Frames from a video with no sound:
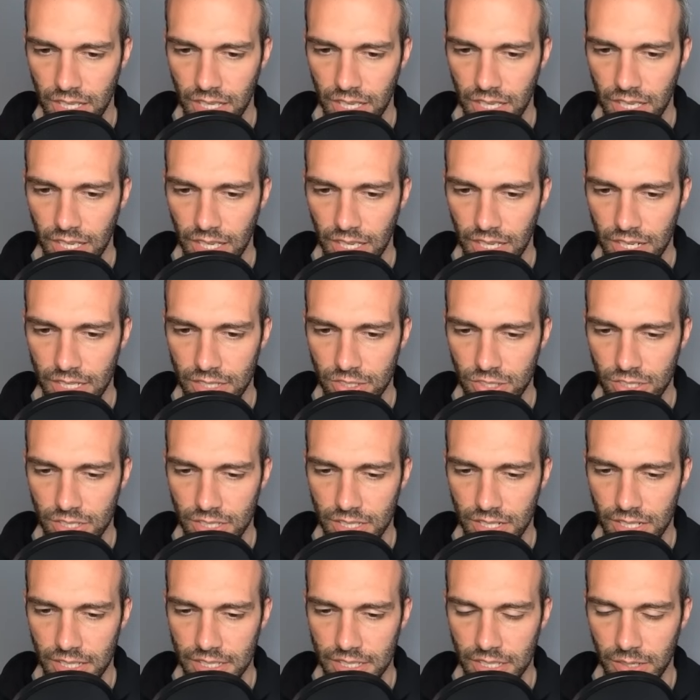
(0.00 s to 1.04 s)
It is just
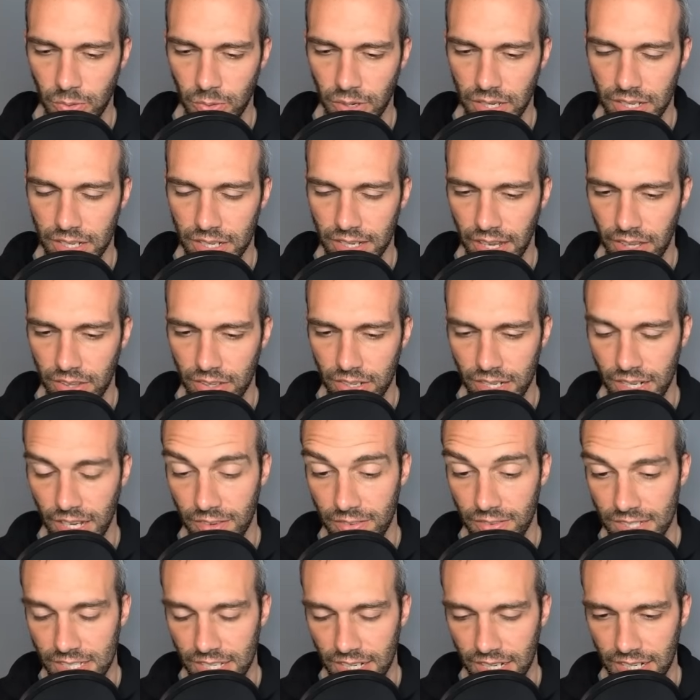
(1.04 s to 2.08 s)
an Icy Wind, and now they're going to have
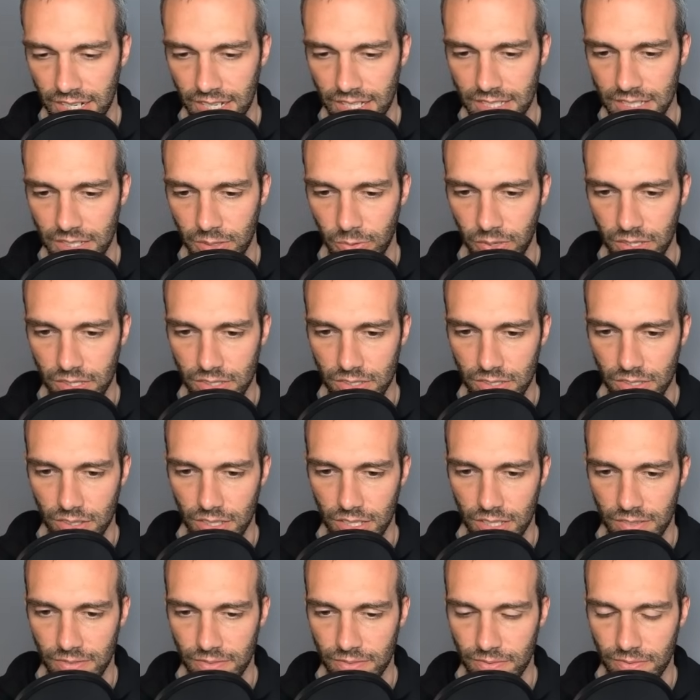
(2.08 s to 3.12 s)
a second Icy Wind, so
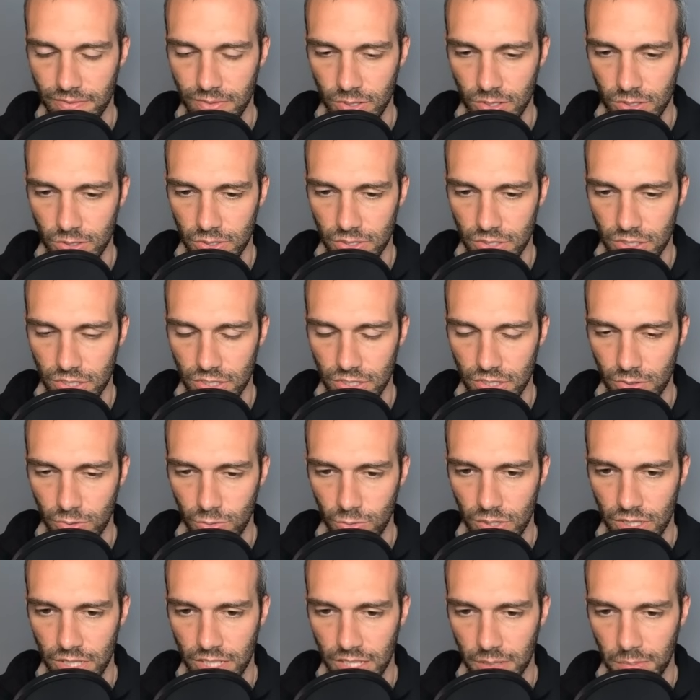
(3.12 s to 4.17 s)
these Volt Switches are
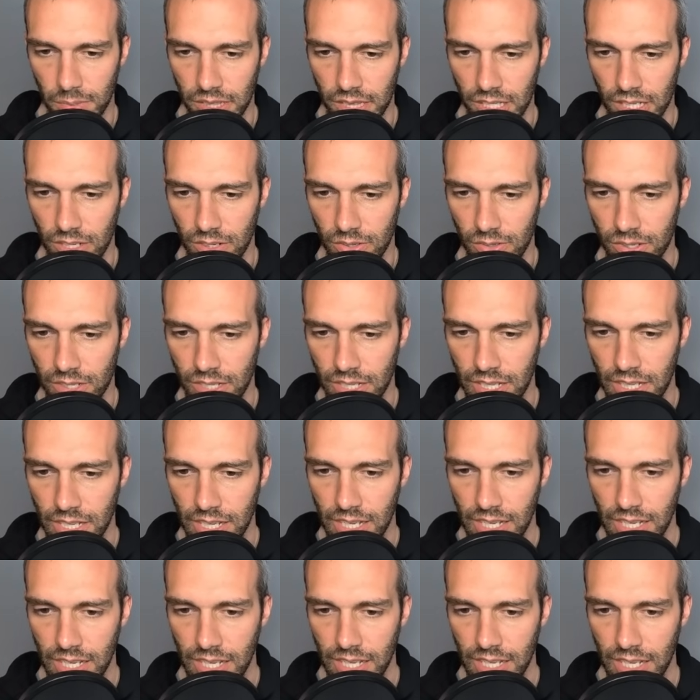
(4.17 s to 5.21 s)
really going to be low.
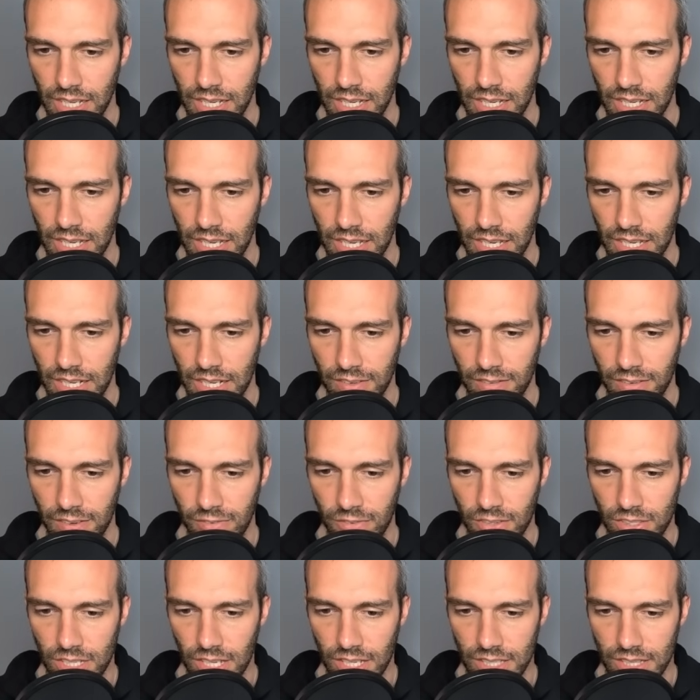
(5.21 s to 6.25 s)
And even if
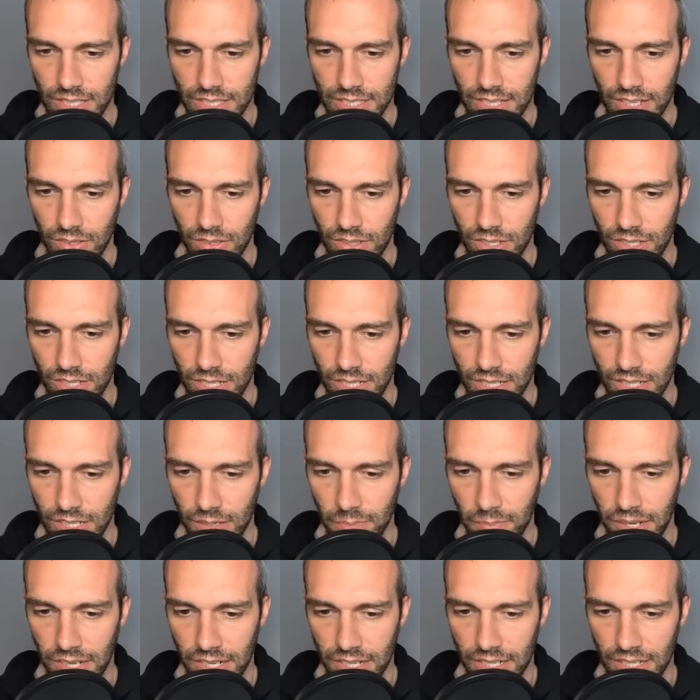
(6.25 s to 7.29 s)
you take this out, they're going to come
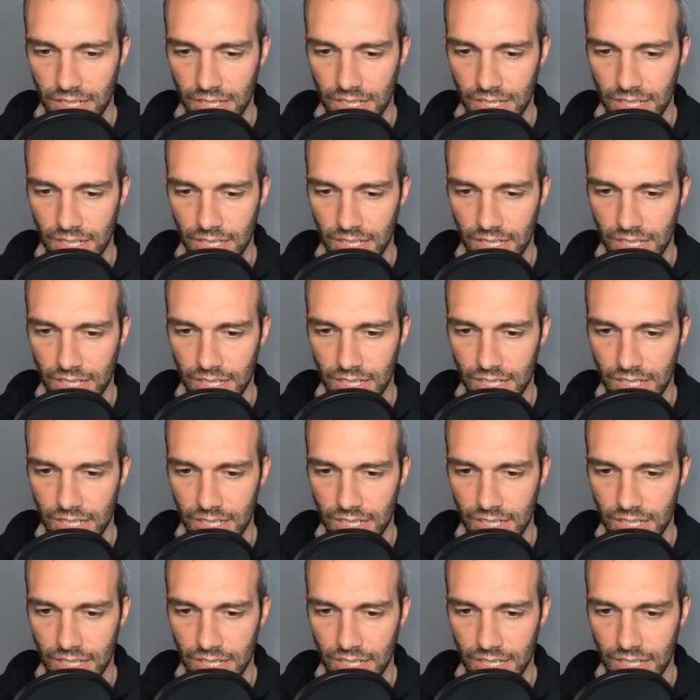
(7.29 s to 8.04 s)
back in and